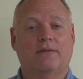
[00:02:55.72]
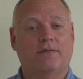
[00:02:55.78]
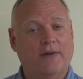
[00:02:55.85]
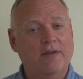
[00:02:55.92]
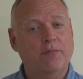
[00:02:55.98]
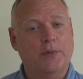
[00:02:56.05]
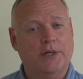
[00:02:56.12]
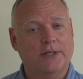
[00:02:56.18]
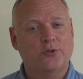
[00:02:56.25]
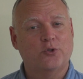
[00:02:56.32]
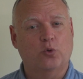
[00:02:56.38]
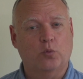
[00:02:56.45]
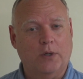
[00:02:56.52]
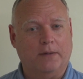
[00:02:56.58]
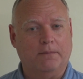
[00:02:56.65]
5 minutes
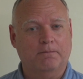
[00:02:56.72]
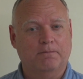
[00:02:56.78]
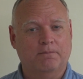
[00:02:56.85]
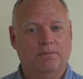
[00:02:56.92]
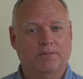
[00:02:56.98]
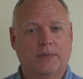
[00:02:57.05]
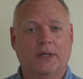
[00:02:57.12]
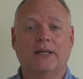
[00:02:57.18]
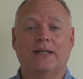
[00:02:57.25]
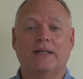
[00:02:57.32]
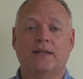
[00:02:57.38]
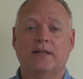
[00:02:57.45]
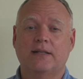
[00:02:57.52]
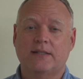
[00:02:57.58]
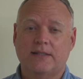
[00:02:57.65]
to 1.
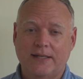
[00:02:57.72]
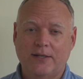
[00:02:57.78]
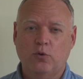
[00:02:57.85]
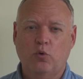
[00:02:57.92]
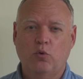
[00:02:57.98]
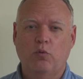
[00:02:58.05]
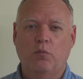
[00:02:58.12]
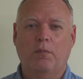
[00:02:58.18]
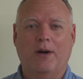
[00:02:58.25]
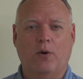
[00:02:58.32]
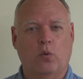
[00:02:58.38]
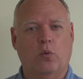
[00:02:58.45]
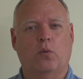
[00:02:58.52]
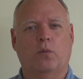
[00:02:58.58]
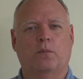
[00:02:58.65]
Sinku pa
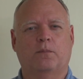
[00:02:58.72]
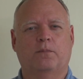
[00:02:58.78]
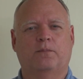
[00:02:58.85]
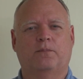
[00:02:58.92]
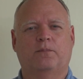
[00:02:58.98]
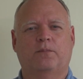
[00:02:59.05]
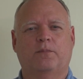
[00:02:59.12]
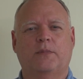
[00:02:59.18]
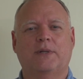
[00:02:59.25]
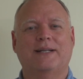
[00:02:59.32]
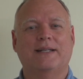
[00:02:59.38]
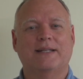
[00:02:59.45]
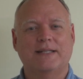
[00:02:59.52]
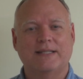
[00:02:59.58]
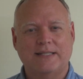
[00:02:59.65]
um.
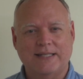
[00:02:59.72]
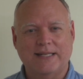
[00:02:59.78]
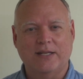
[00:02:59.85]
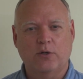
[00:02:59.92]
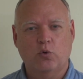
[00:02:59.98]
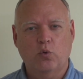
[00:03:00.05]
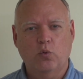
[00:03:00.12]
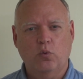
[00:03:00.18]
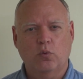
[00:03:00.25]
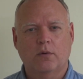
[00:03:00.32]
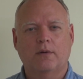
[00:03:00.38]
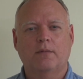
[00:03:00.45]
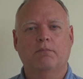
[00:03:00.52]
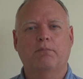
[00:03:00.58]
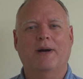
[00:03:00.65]
Sinku
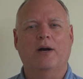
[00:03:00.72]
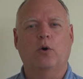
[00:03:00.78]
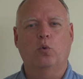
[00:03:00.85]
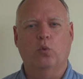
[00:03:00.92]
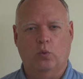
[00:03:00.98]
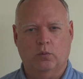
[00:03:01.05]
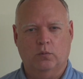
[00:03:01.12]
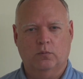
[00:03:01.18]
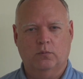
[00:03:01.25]
pa um.